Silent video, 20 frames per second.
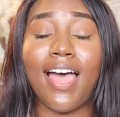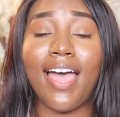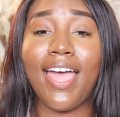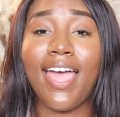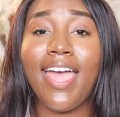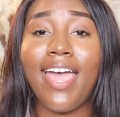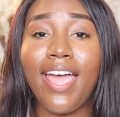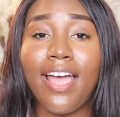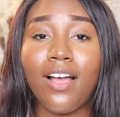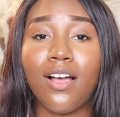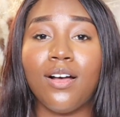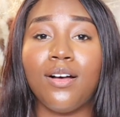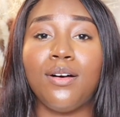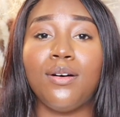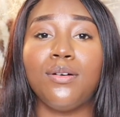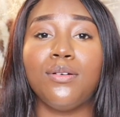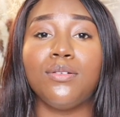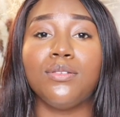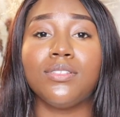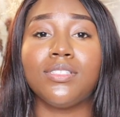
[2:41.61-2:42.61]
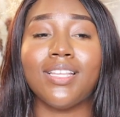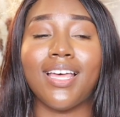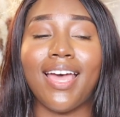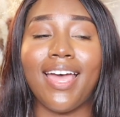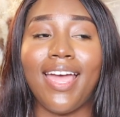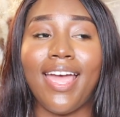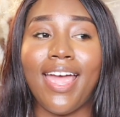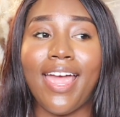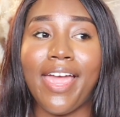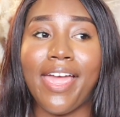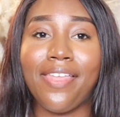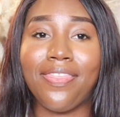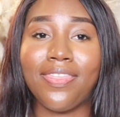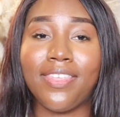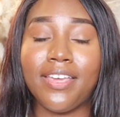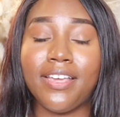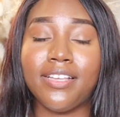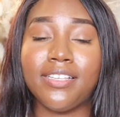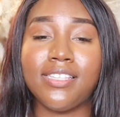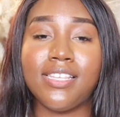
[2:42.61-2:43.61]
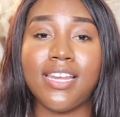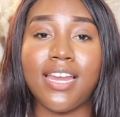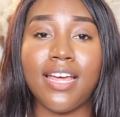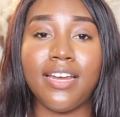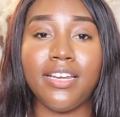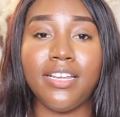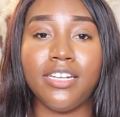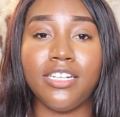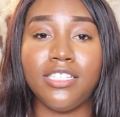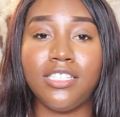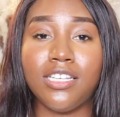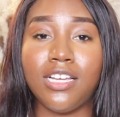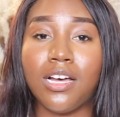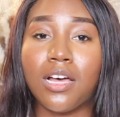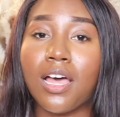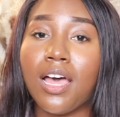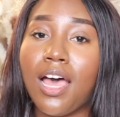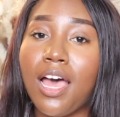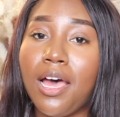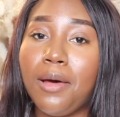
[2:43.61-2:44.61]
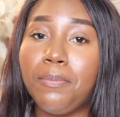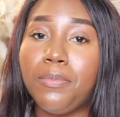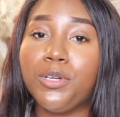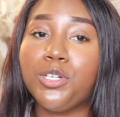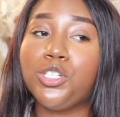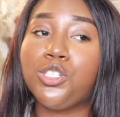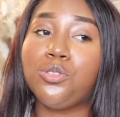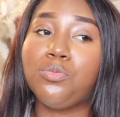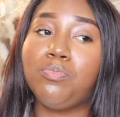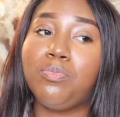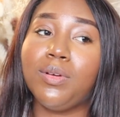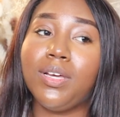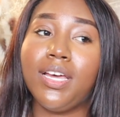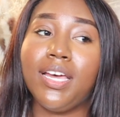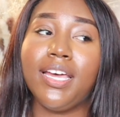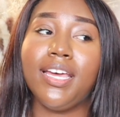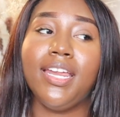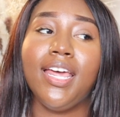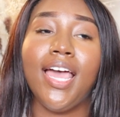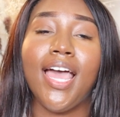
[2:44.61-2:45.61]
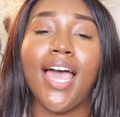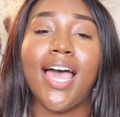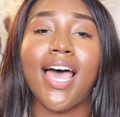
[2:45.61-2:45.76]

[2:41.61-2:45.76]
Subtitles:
I had goals, I had things that I needed to accomplish, but